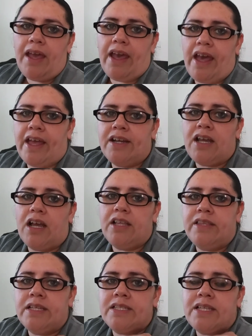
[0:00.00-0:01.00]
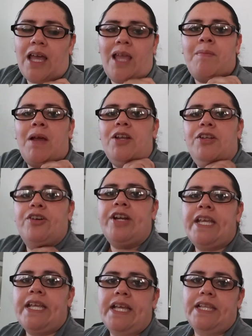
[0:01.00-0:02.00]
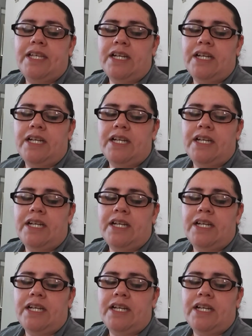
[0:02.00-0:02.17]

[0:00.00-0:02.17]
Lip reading: and this time the